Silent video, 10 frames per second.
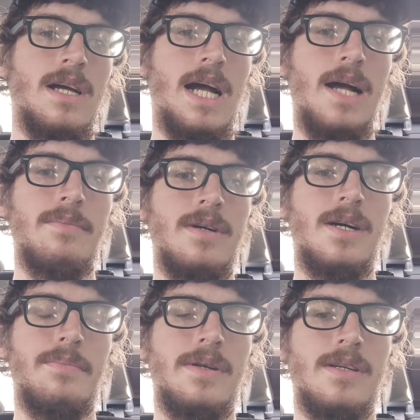I'm
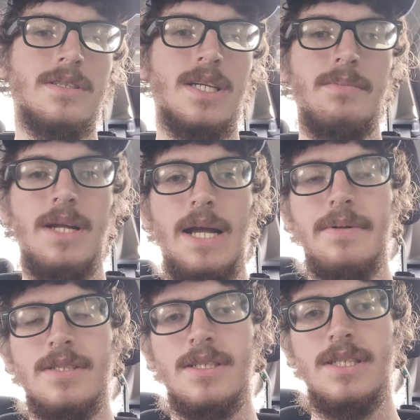up here. Something
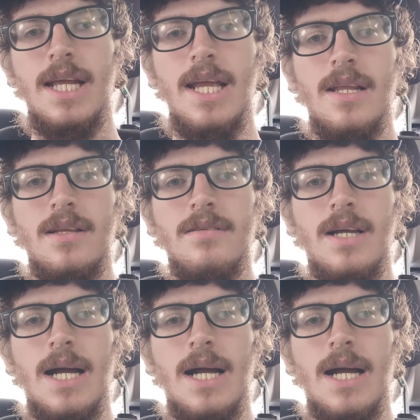happens to Danny.